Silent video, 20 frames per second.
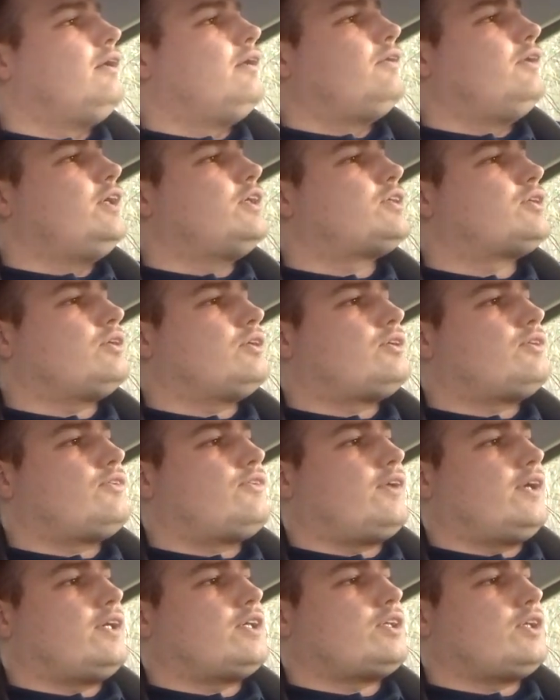These sorts of
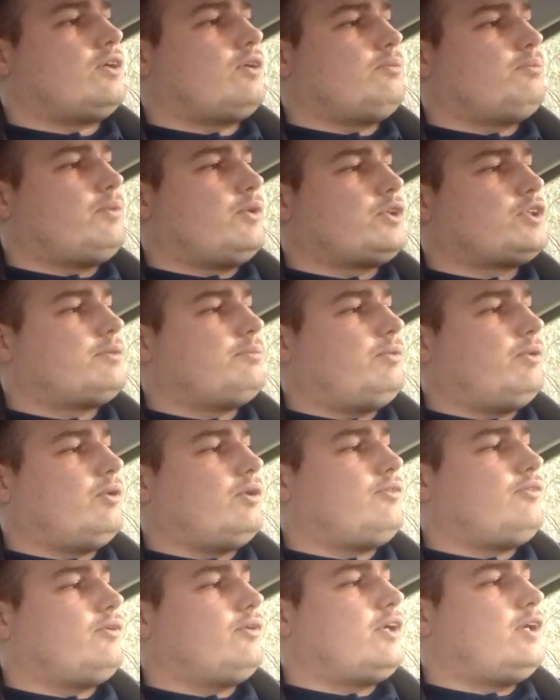things are impossible
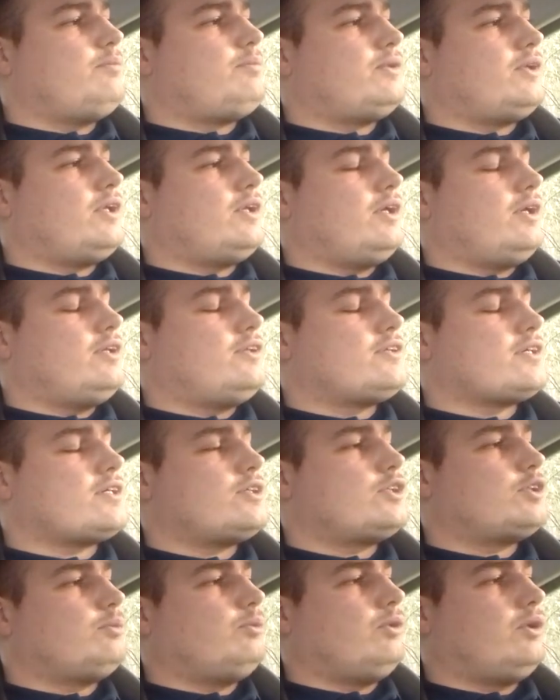if you keep it
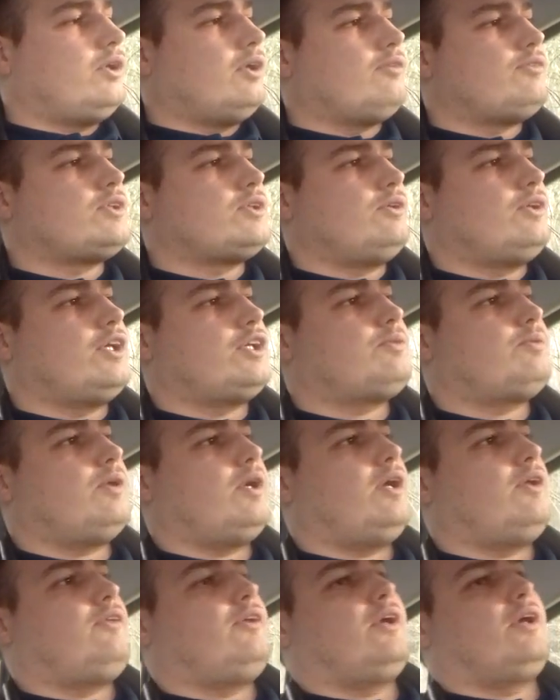intangible enough. So that's
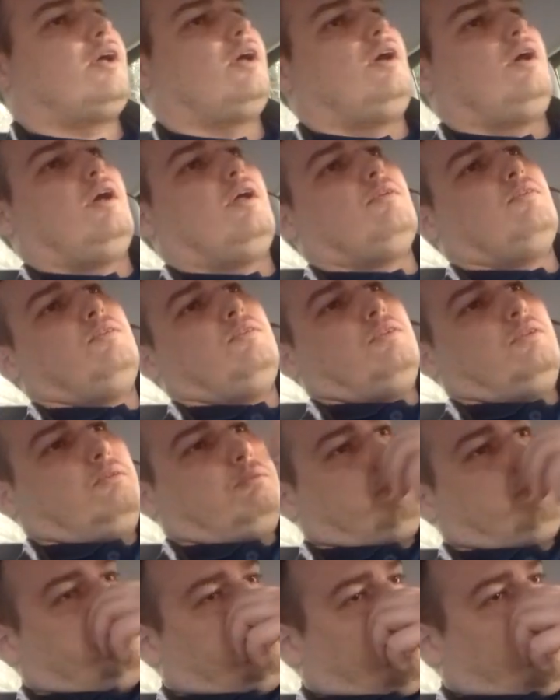why I think
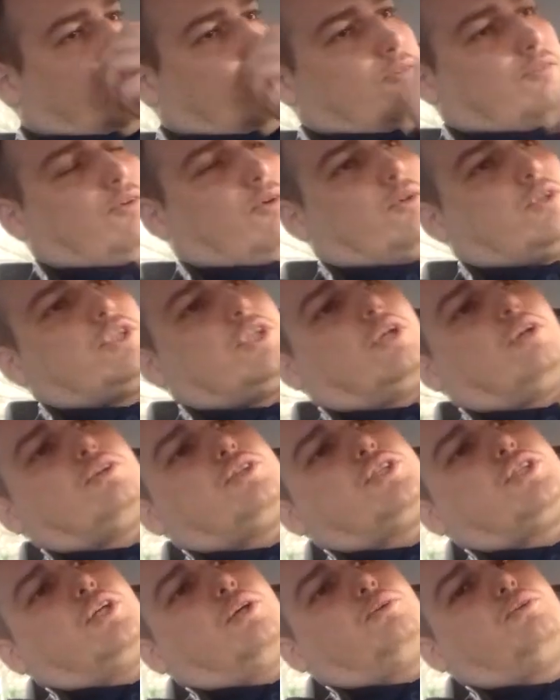focusing on
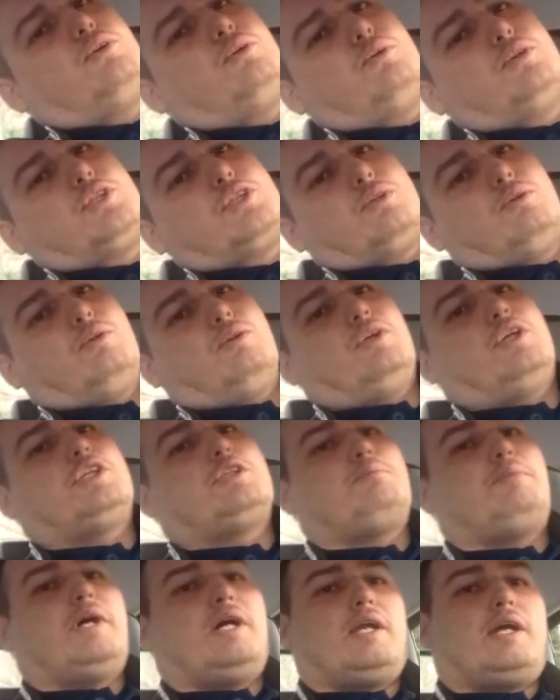CO2 and so on is a
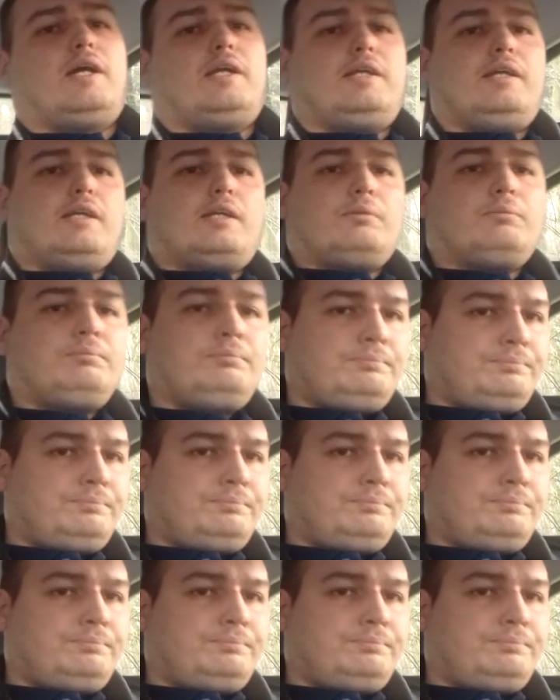bad idea.